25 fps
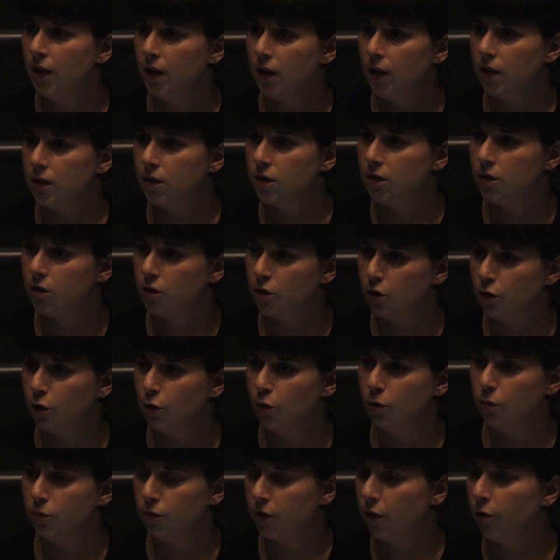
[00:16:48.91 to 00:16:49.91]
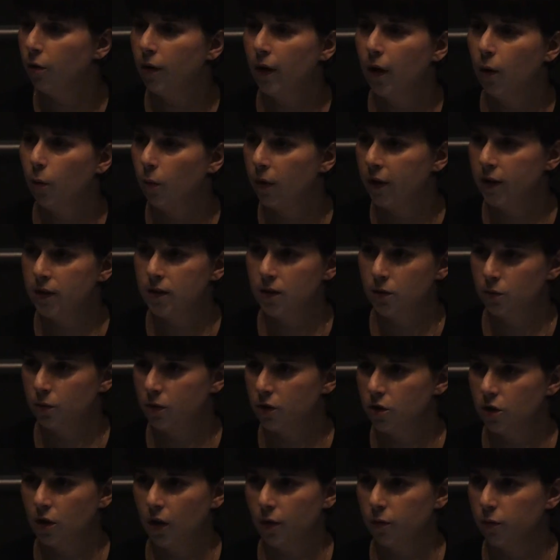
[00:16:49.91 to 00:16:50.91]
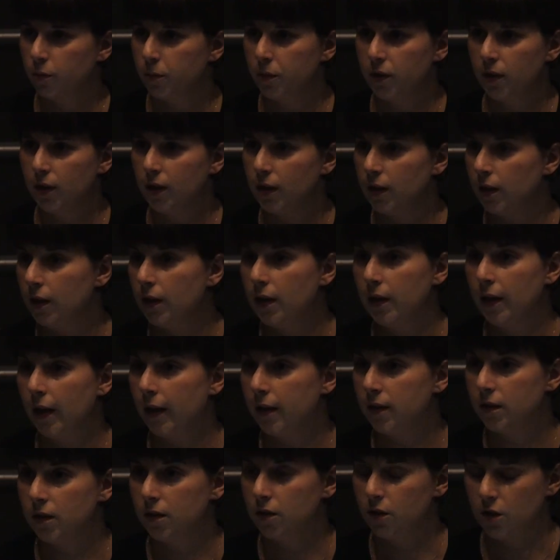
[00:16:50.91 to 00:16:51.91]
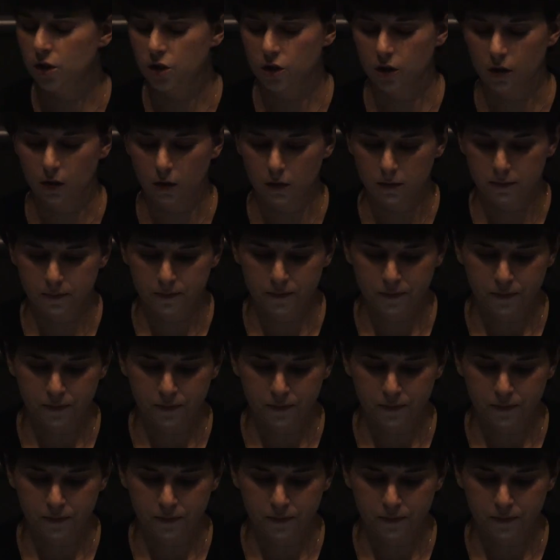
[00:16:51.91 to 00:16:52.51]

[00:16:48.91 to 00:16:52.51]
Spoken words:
is to figure out ways in which government can get digital.